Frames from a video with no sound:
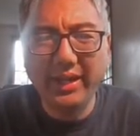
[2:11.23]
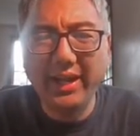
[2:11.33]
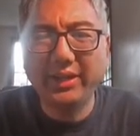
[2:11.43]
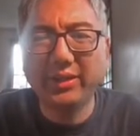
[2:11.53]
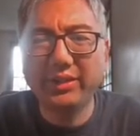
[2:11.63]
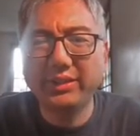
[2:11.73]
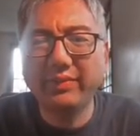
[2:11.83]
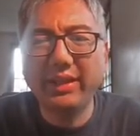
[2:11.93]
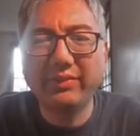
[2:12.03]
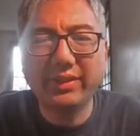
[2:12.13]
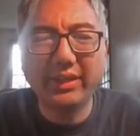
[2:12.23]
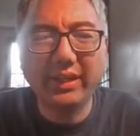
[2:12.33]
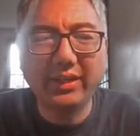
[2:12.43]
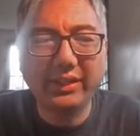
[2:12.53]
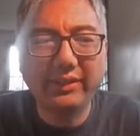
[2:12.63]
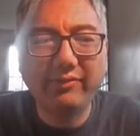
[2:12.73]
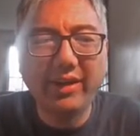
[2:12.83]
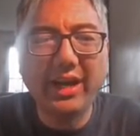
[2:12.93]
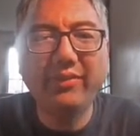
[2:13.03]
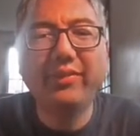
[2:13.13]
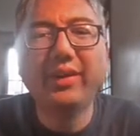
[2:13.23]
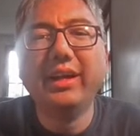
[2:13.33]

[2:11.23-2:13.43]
anchor sometimes a knight on e5,